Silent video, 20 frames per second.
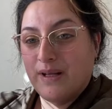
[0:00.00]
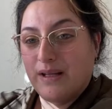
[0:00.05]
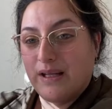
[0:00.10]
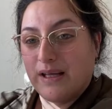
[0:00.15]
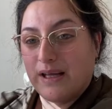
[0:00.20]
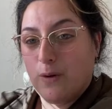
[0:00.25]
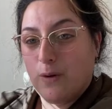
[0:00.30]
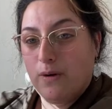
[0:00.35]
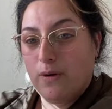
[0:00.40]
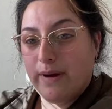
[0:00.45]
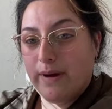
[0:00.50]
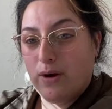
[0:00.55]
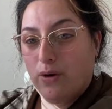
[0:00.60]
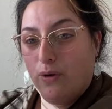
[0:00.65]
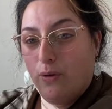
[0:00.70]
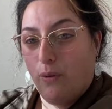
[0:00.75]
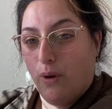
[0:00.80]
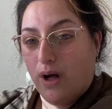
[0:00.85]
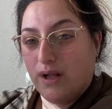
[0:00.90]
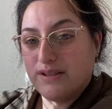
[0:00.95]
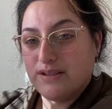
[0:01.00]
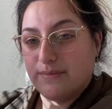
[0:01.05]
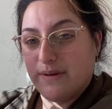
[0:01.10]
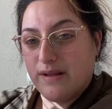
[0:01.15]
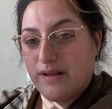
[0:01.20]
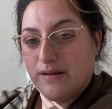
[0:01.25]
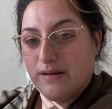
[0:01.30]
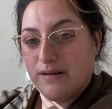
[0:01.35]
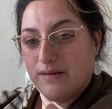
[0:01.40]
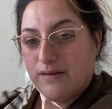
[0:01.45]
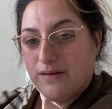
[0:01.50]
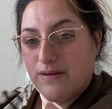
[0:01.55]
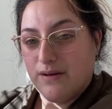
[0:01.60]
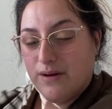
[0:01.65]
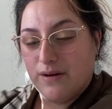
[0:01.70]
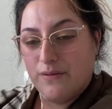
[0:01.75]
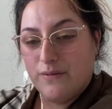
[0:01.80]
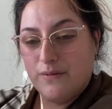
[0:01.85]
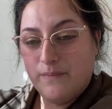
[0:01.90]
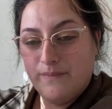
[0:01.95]
Like, I want my whole wall to be this, you
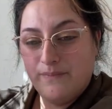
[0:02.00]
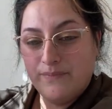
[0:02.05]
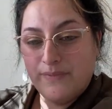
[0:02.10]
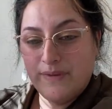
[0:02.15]
know?